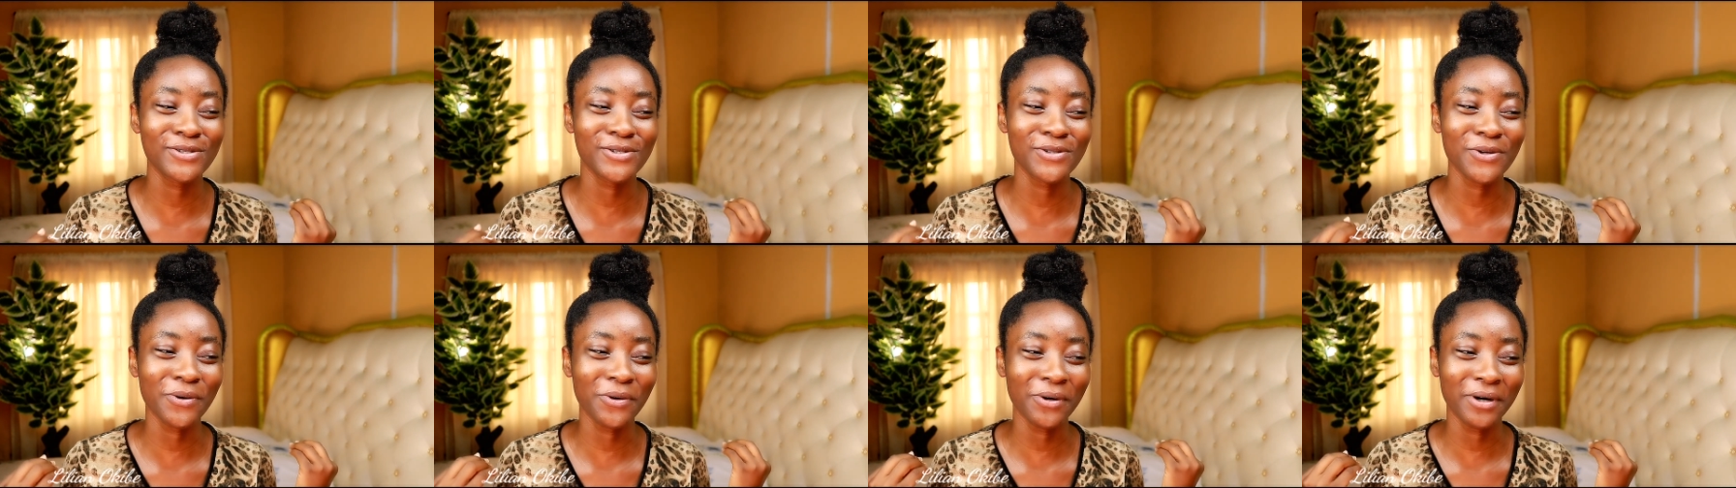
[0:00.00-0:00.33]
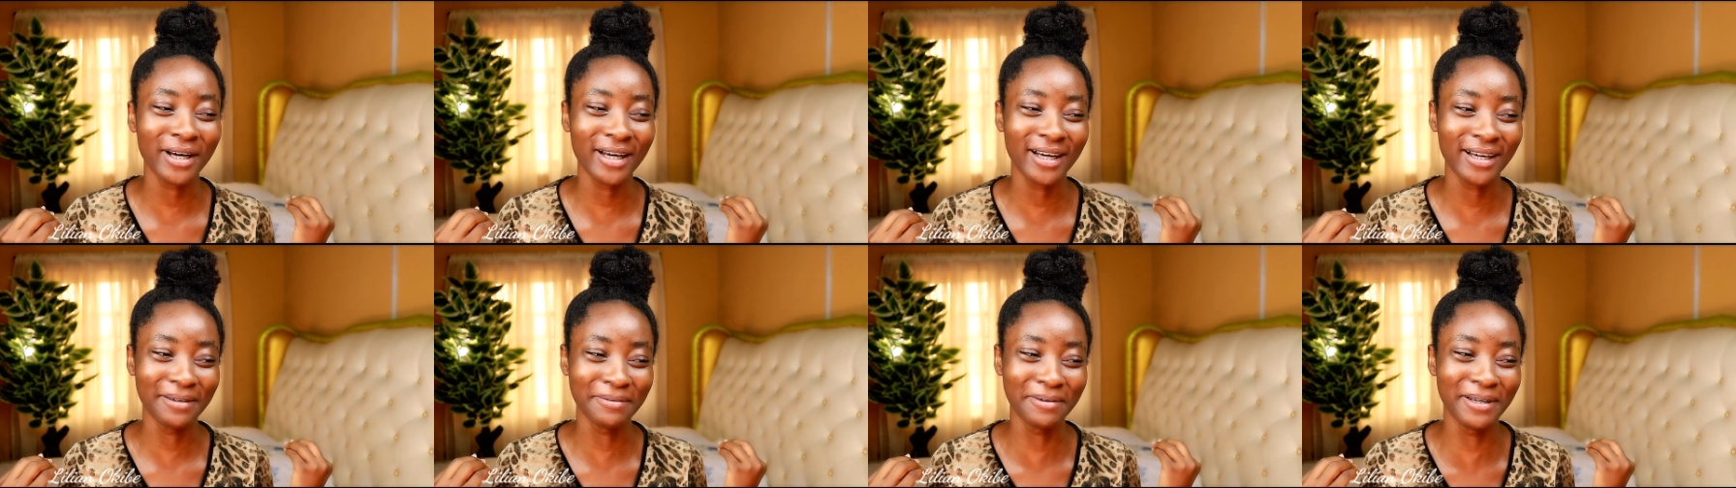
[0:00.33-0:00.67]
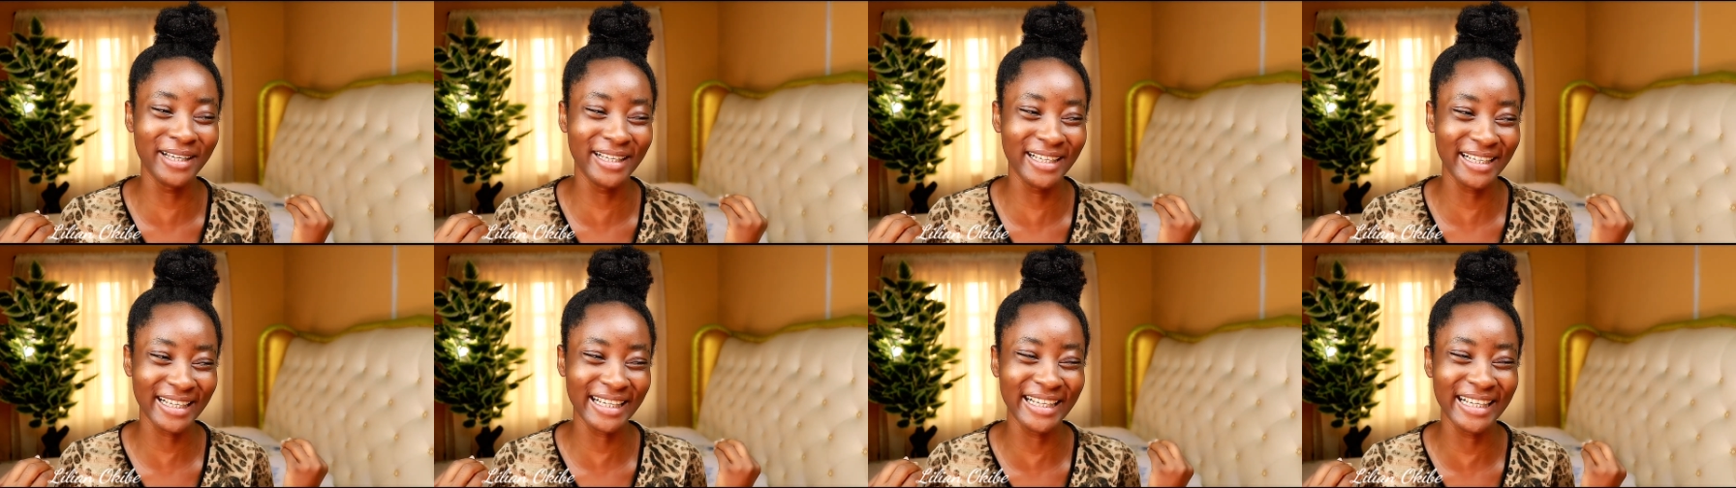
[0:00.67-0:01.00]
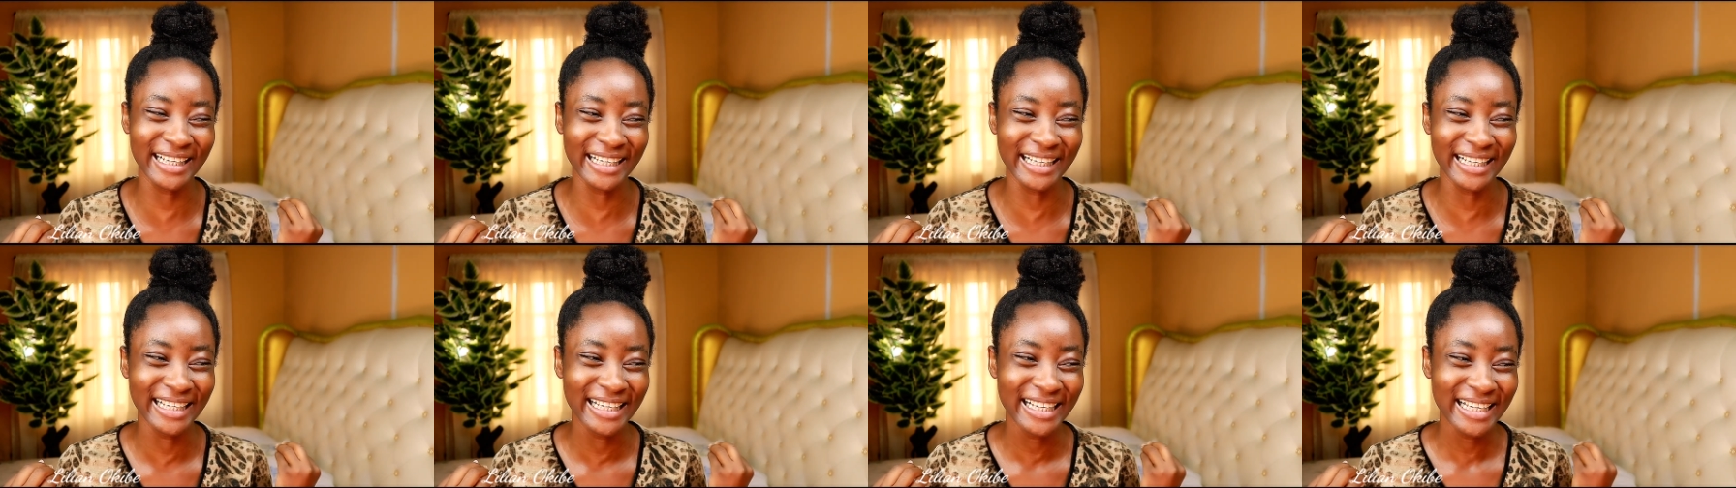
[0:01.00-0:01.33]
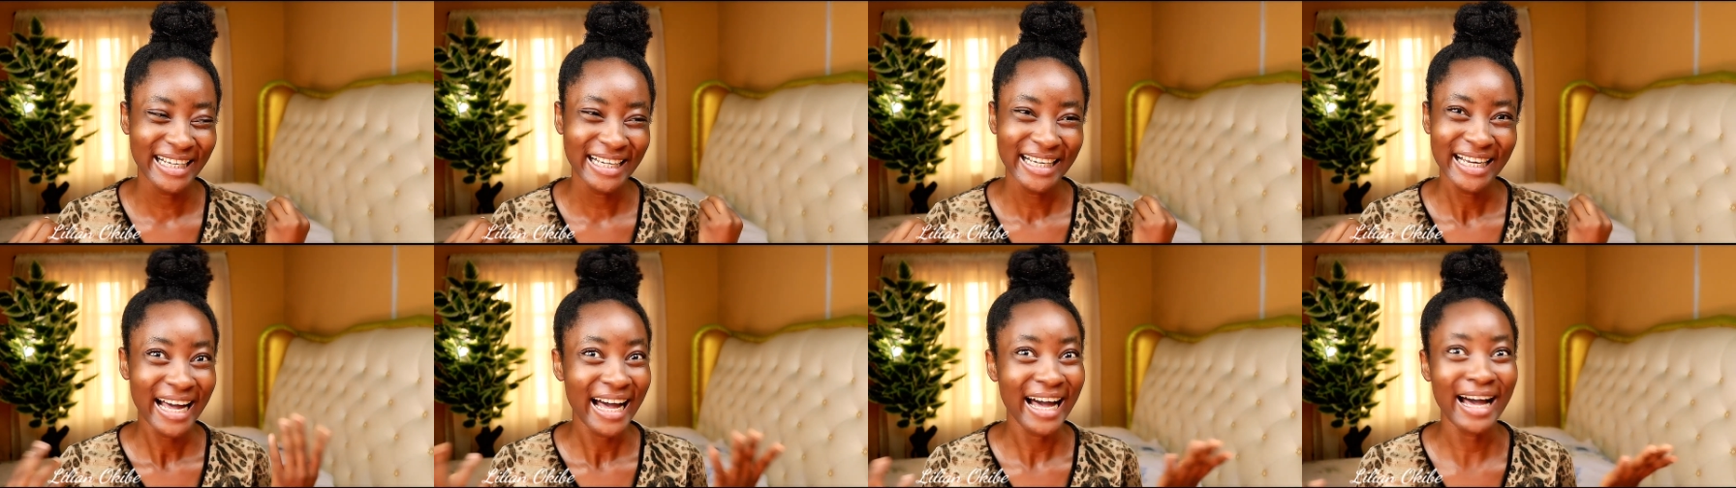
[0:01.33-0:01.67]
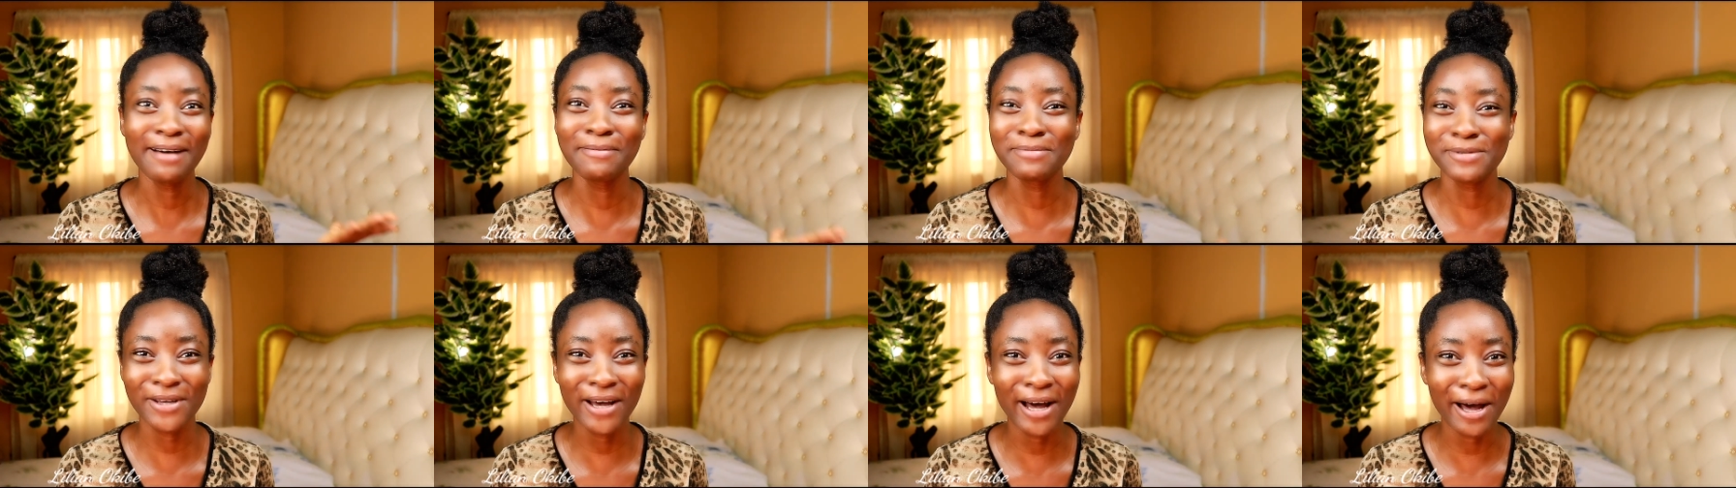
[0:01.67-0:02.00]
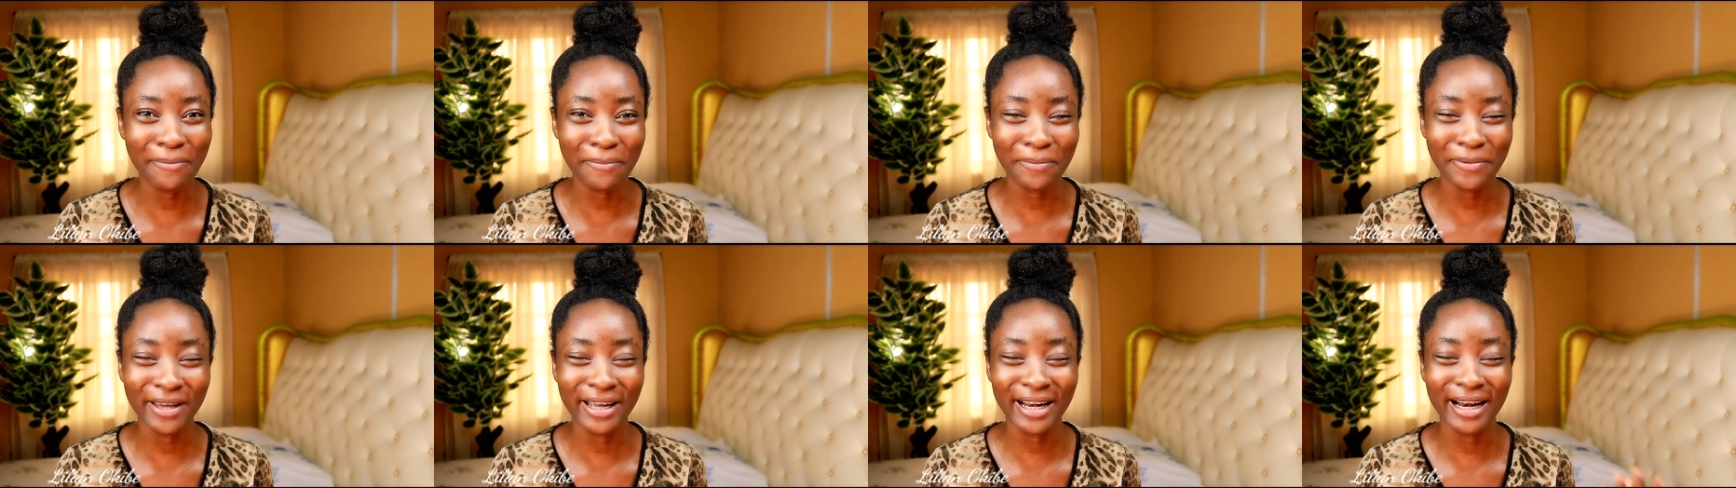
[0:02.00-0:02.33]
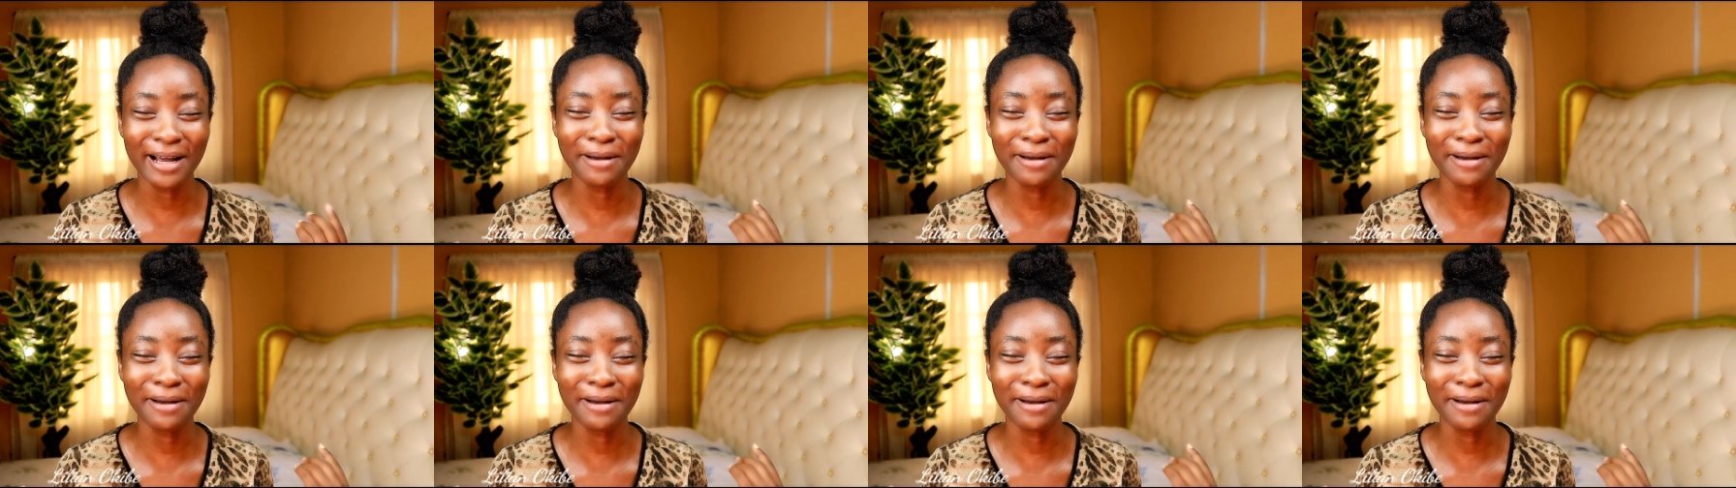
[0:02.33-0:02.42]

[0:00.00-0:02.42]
So I'm so happy